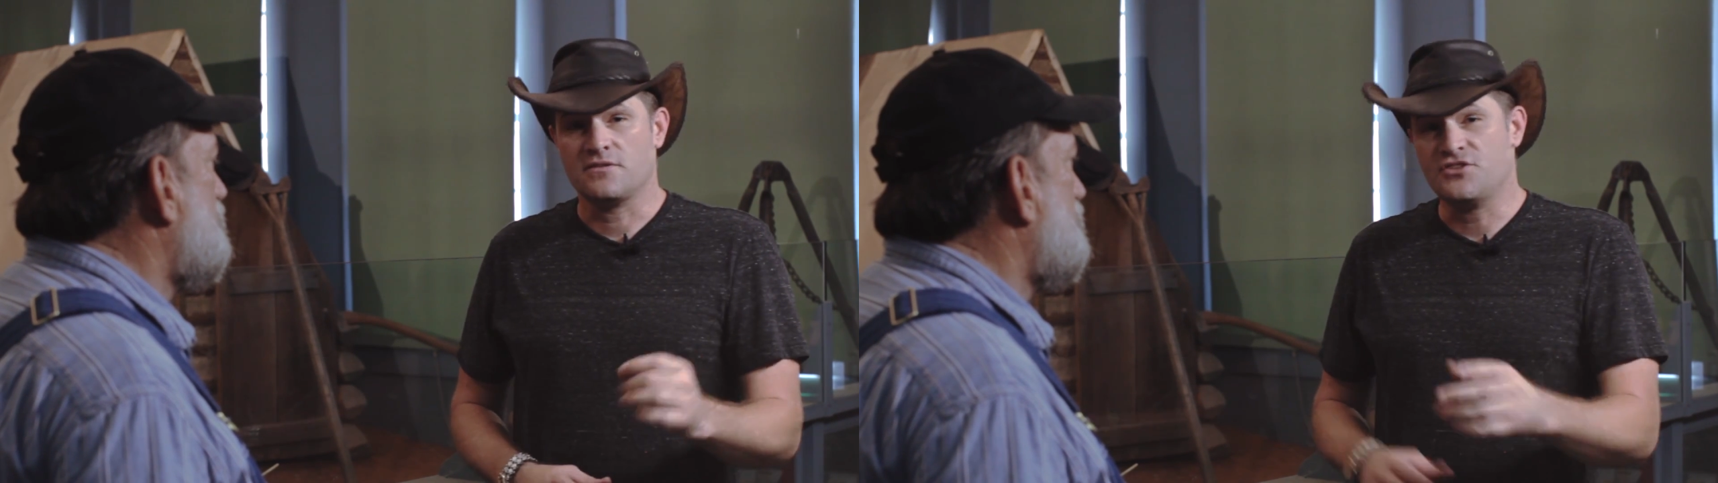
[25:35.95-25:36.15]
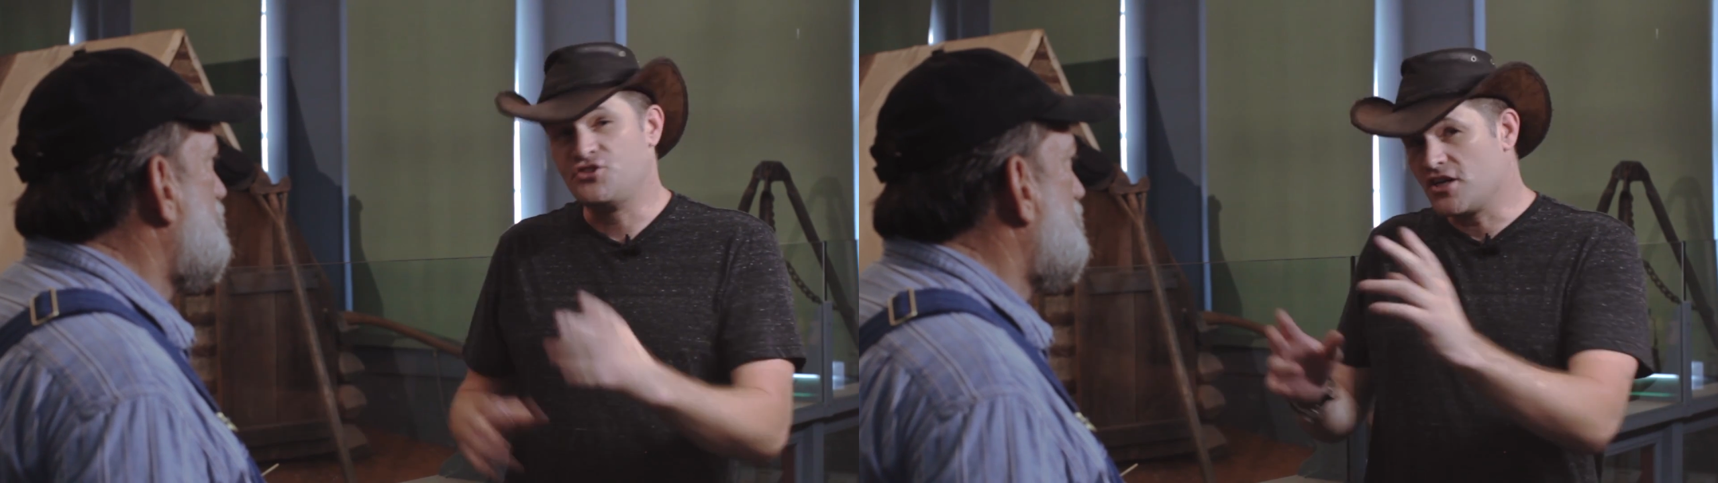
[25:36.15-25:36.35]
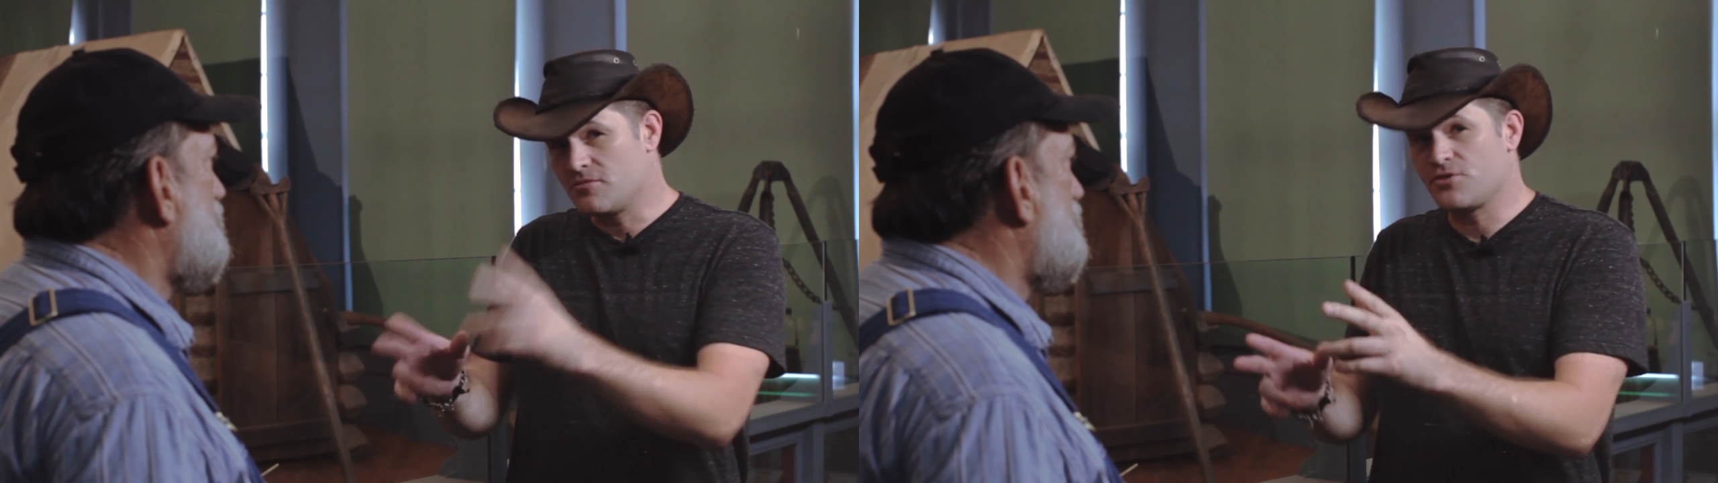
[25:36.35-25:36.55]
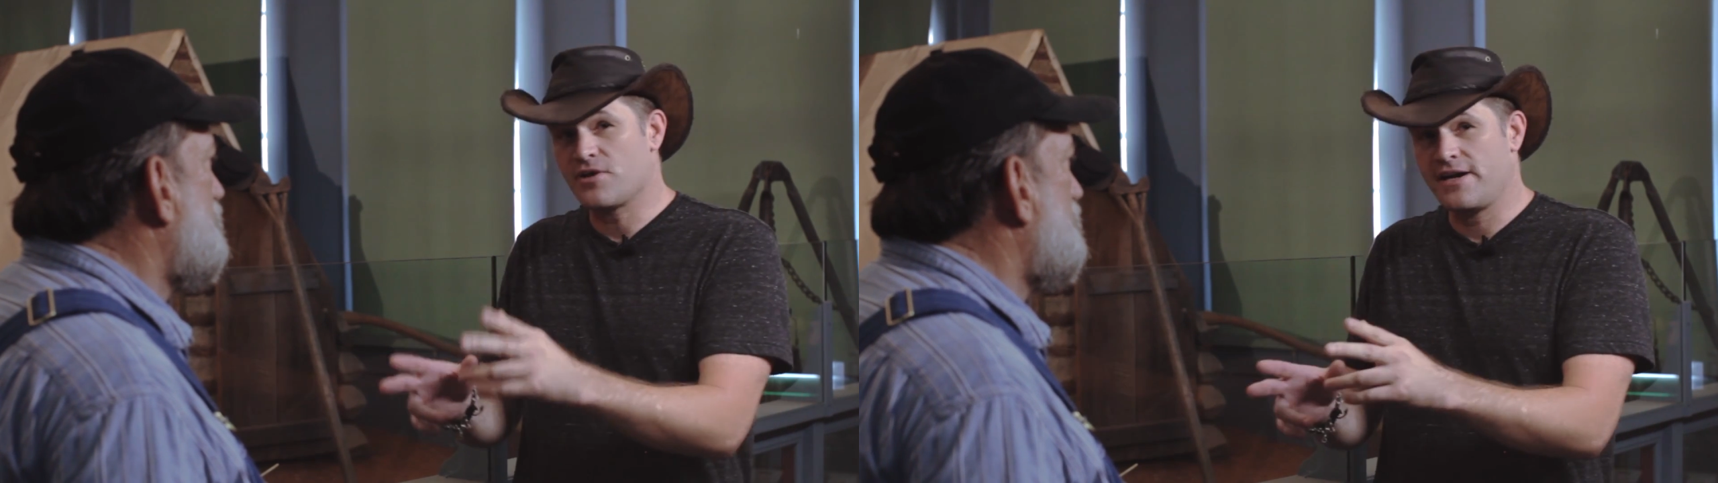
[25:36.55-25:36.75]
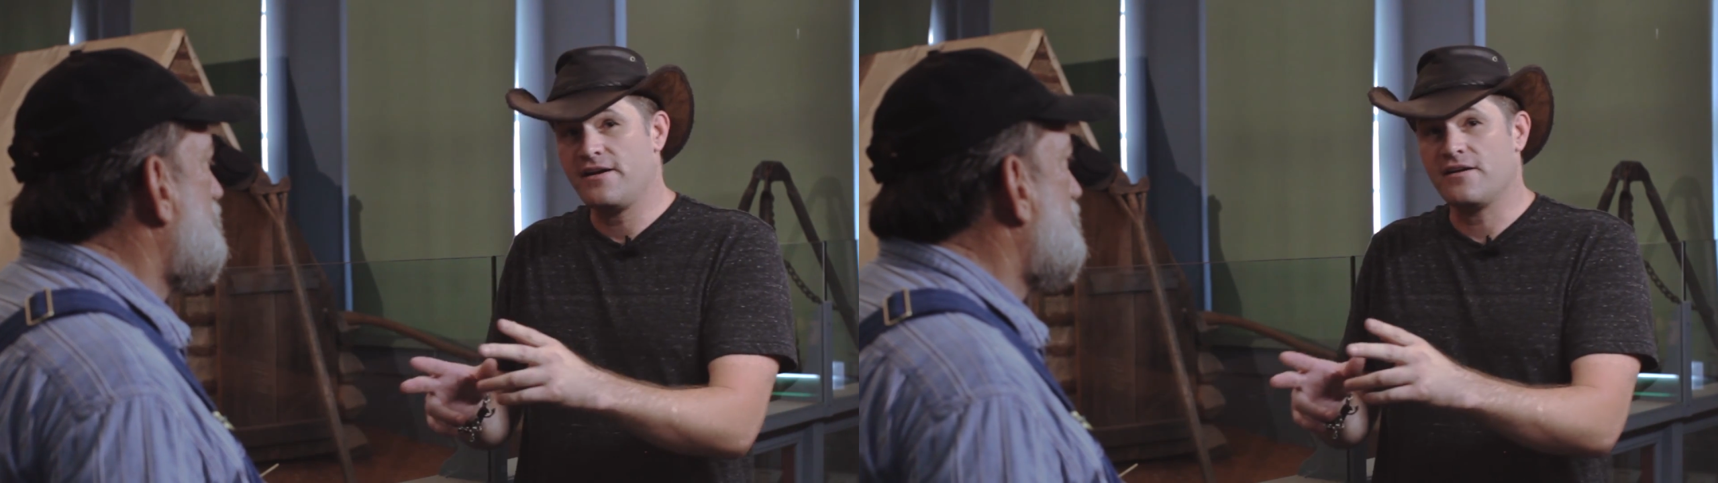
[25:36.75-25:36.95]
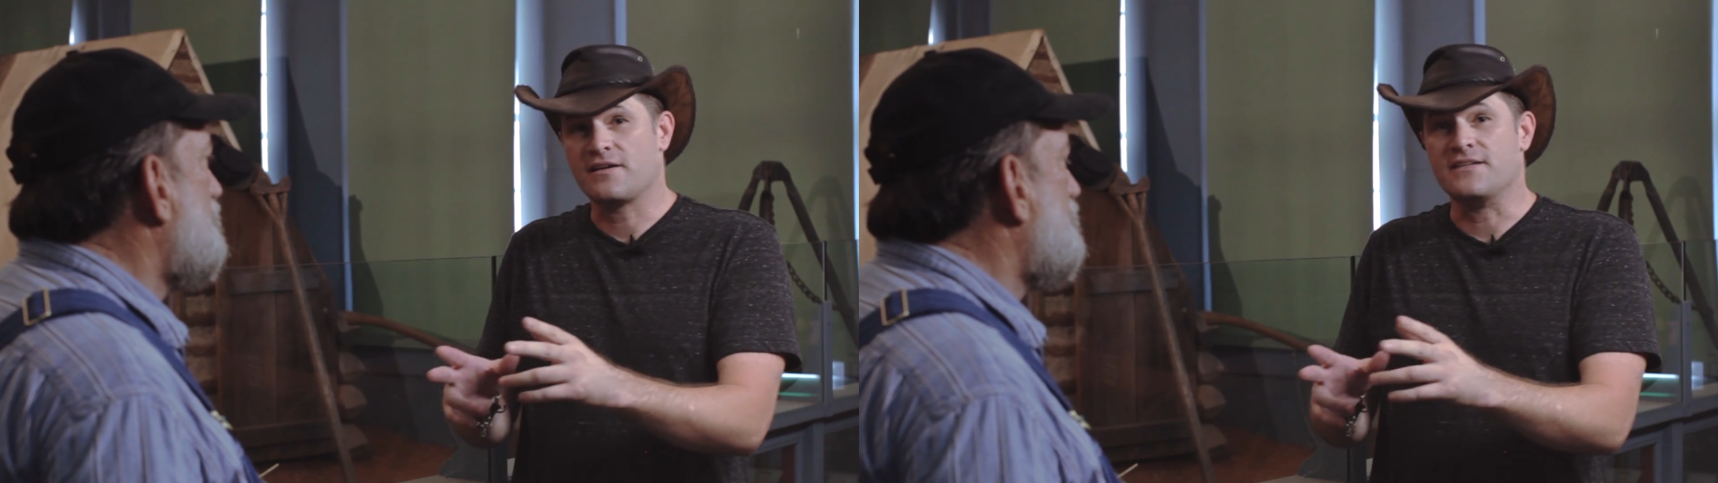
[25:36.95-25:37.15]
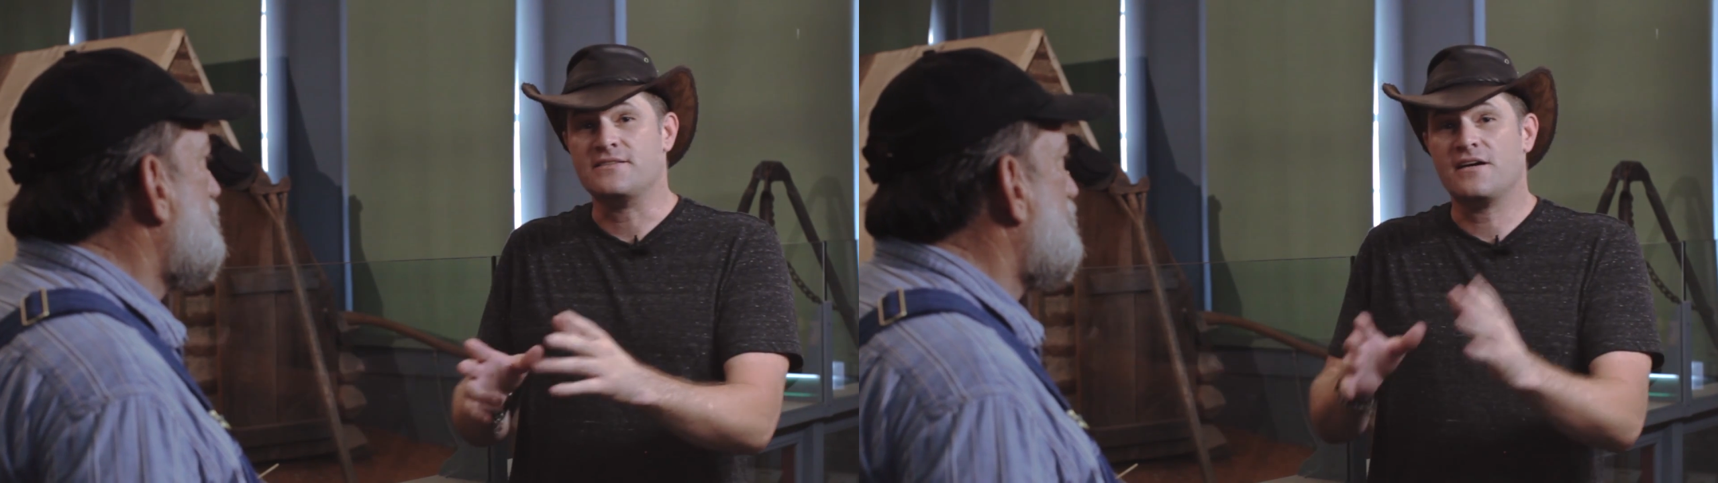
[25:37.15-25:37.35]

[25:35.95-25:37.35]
gentleman right here can tell